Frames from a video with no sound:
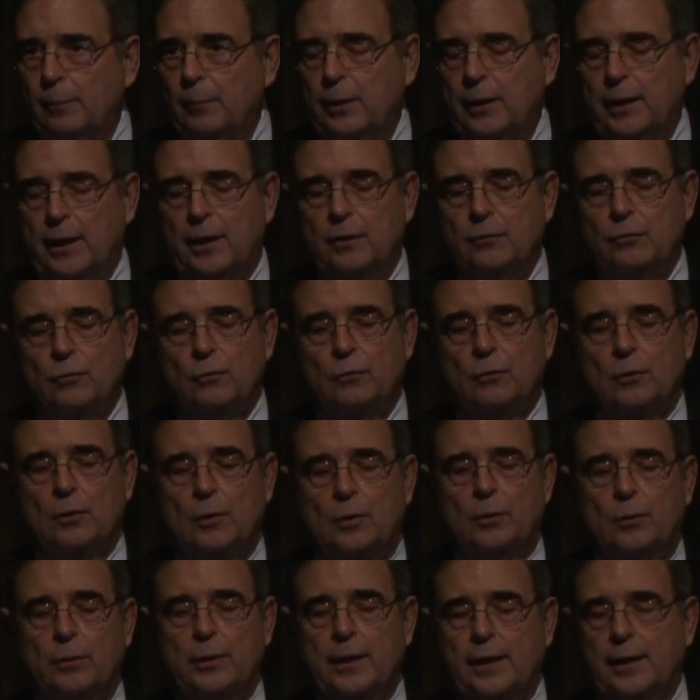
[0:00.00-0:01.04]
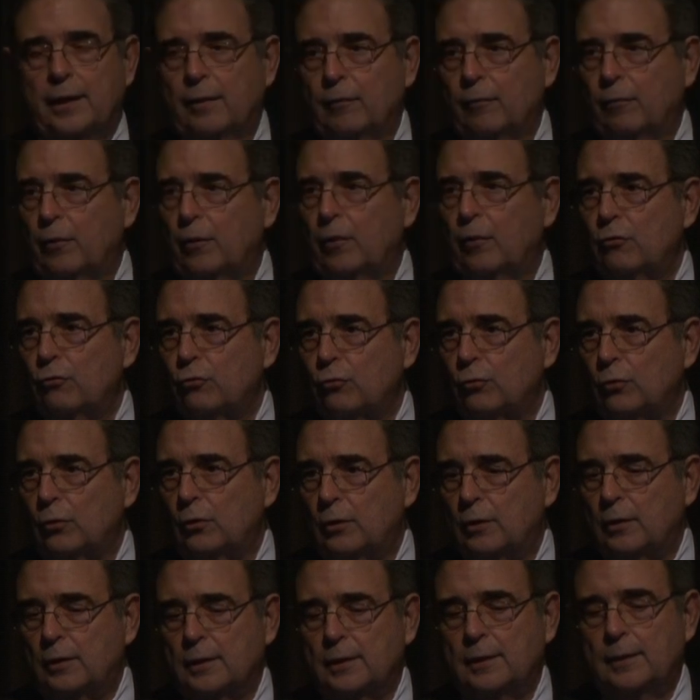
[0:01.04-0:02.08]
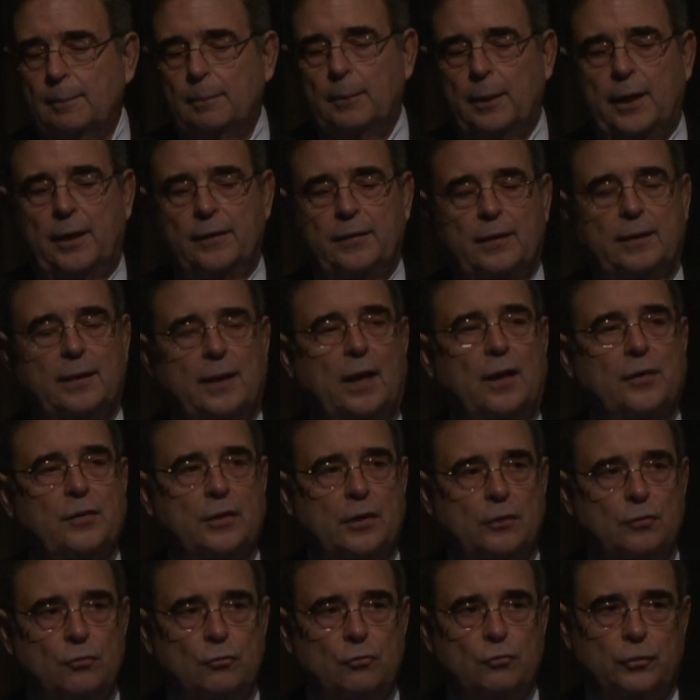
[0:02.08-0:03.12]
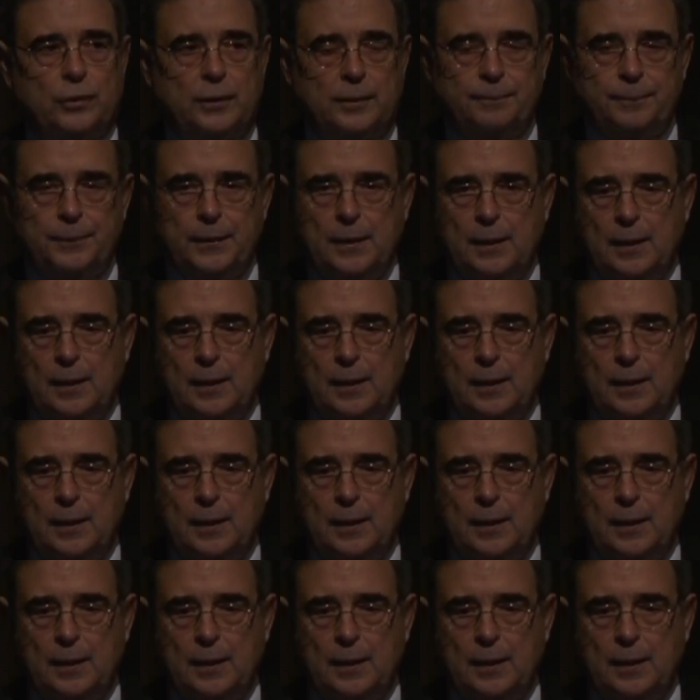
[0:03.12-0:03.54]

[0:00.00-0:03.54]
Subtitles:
began to grow a very strong biotechnology industry,